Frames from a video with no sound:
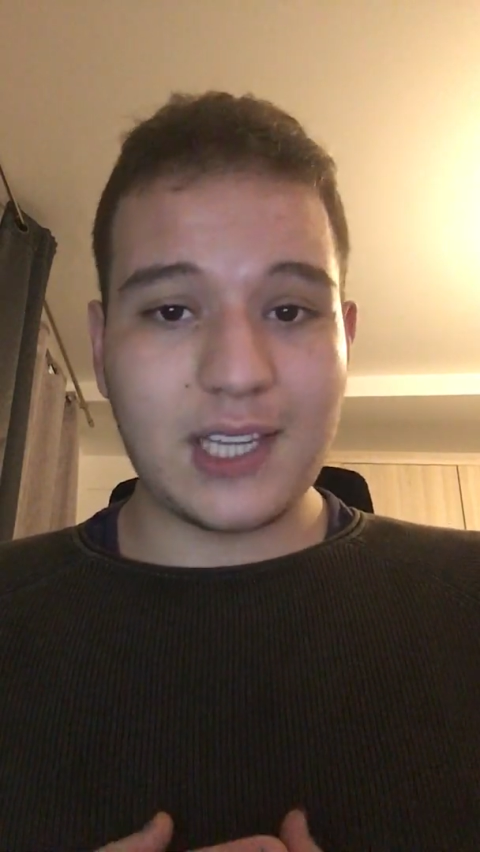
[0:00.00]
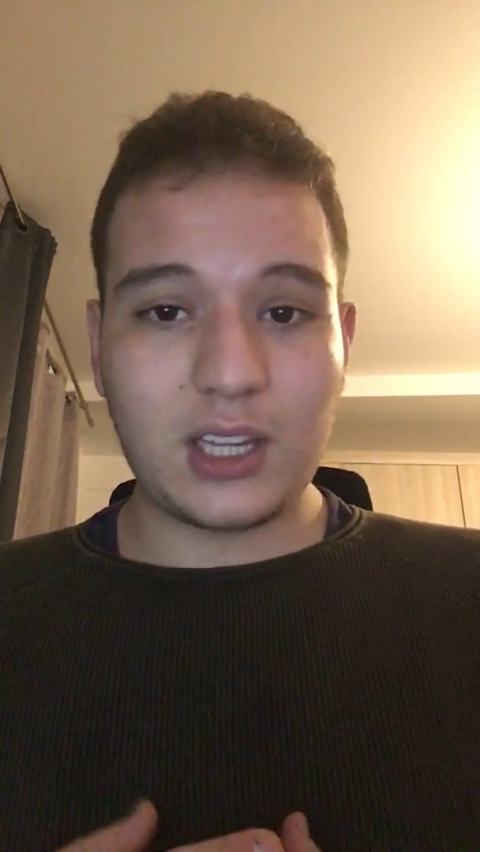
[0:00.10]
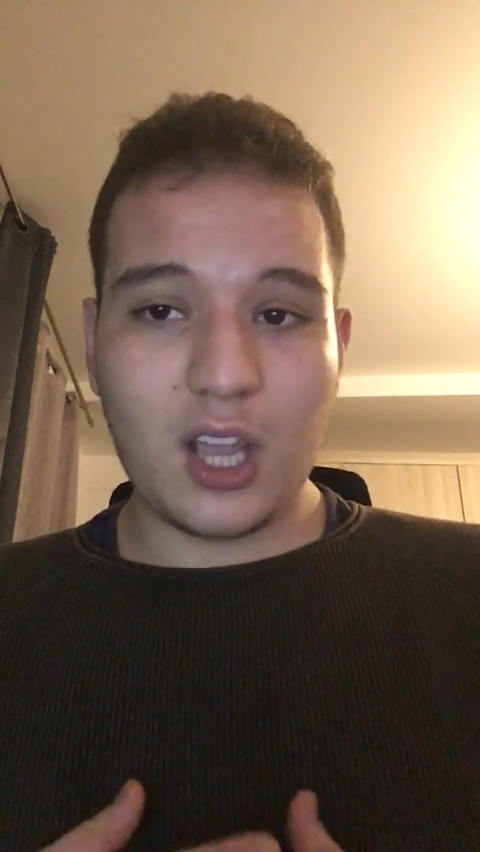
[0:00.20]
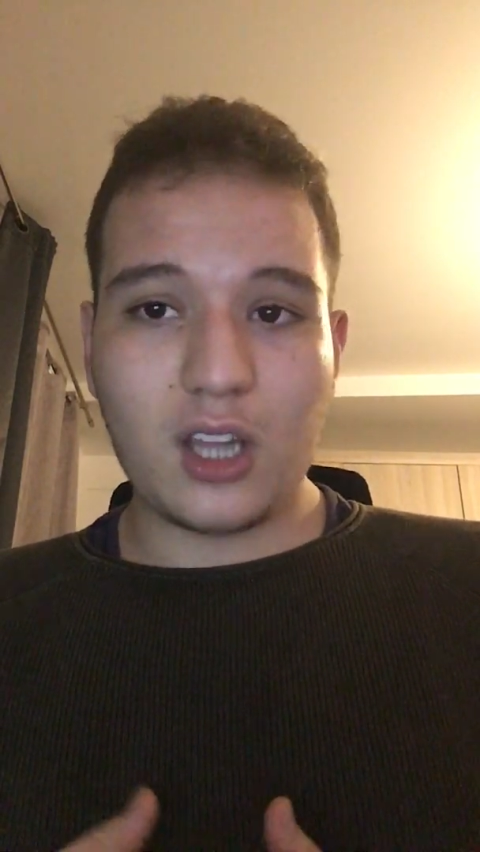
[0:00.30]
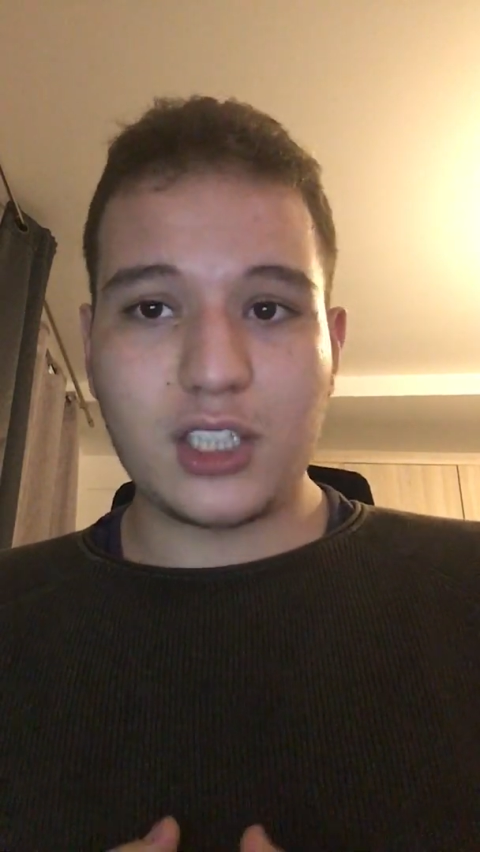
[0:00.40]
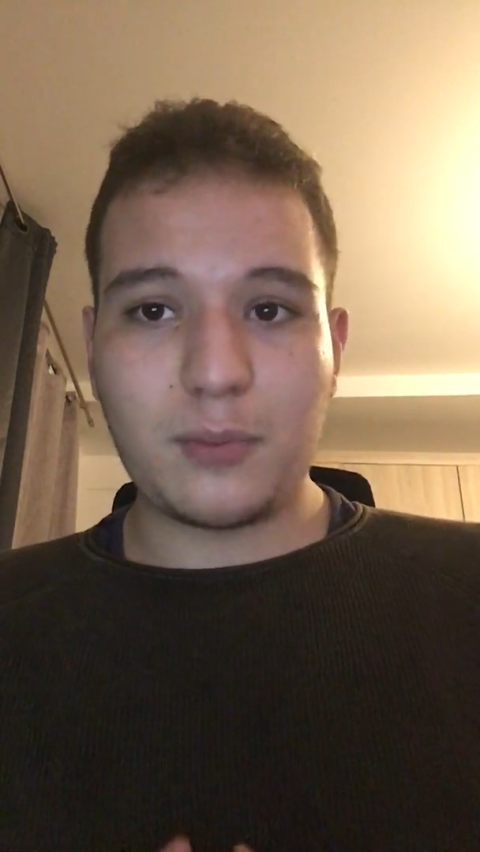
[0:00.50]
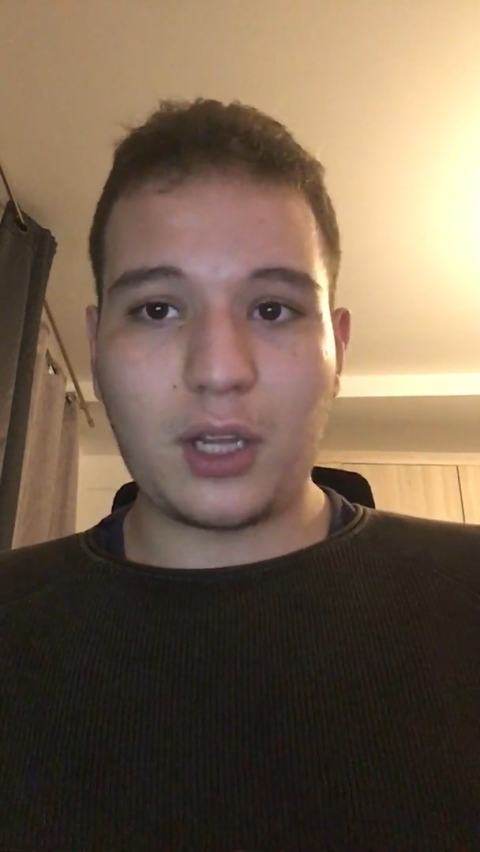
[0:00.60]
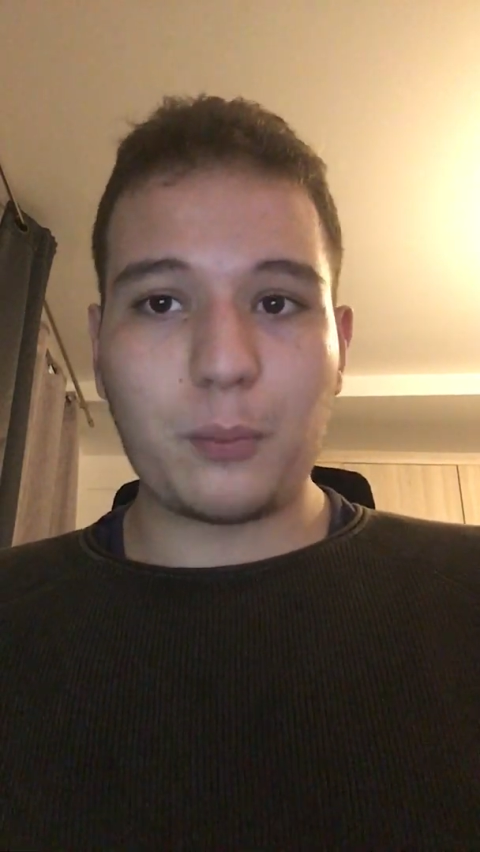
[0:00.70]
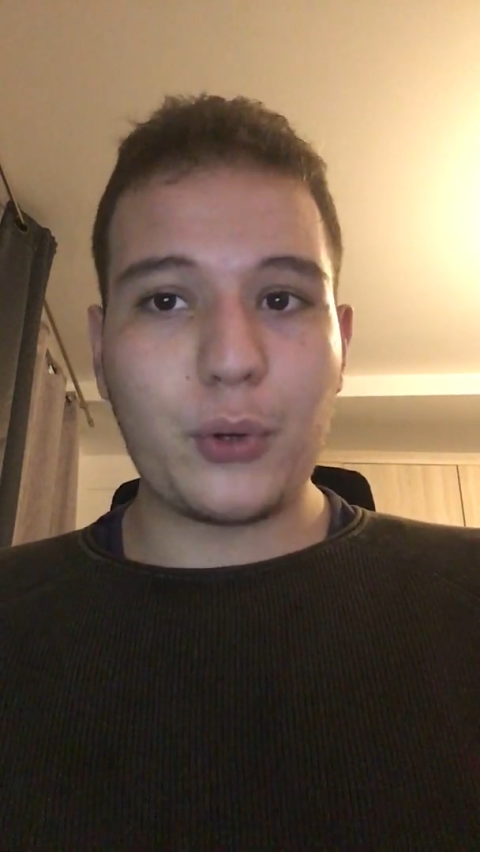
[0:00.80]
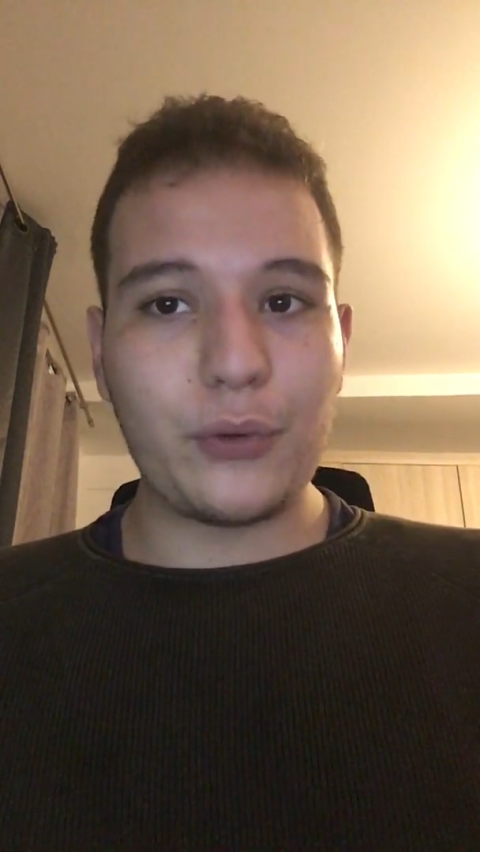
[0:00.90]
and tangible
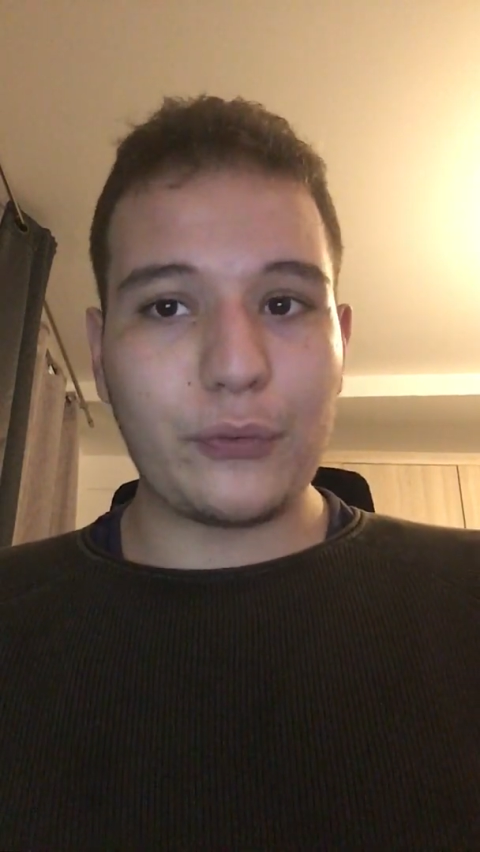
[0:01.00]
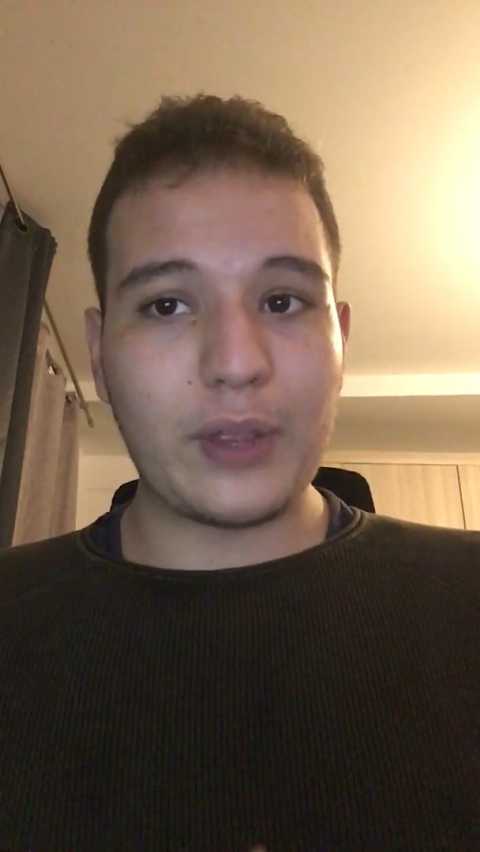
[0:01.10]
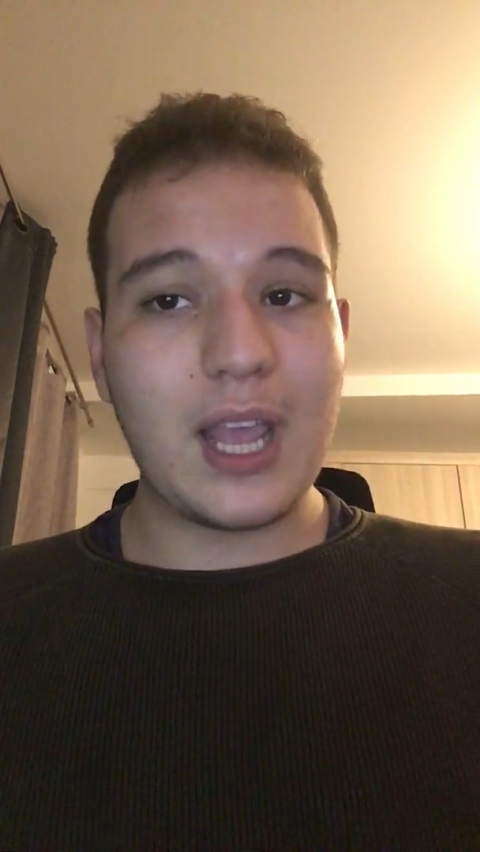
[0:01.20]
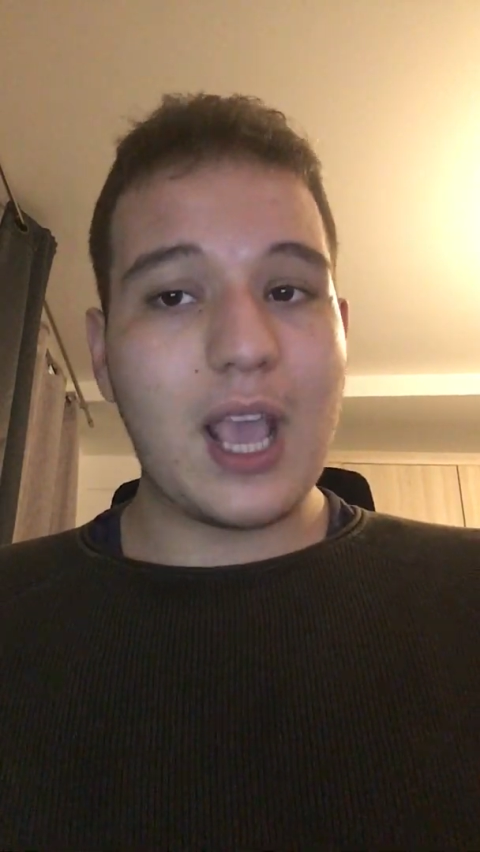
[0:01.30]
proof,